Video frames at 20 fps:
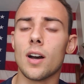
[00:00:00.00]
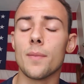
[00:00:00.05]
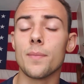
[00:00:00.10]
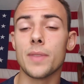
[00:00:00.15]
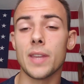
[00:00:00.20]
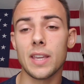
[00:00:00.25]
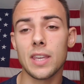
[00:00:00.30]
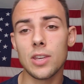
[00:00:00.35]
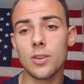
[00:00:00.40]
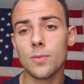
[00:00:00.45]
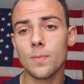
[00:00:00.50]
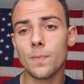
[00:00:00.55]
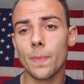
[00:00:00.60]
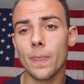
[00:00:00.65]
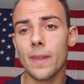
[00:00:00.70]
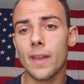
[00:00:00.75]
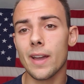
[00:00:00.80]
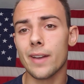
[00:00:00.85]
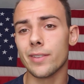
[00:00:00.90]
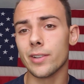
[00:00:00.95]
Thank you.
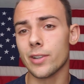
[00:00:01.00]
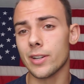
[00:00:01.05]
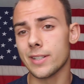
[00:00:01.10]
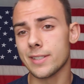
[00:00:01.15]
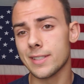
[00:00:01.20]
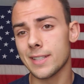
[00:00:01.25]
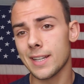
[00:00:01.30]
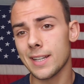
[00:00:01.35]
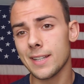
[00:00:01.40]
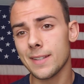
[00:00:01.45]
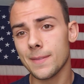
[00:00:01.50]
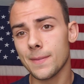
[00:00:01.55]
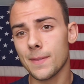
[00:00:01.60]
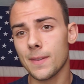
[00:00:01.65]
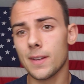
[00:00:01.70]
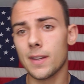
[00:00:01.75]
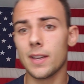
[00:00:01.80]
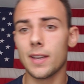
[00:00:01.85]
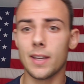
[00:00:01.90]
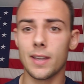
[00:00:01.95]
Have a great day,
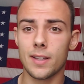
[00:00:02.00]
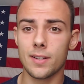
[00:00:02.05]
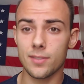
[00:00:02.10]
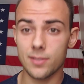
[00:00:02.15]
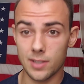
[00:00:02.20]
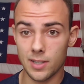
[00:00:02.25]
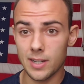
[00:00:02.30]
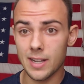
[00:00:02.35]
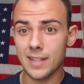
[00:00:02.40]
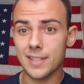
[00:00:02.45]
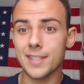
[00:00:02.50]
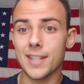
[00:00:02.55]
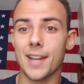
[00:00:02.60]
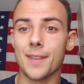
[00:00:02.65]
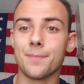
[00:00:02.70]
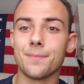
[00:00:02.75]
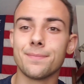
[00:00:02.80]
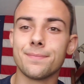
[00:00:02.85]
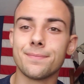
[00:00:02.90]
and I'll see you next time.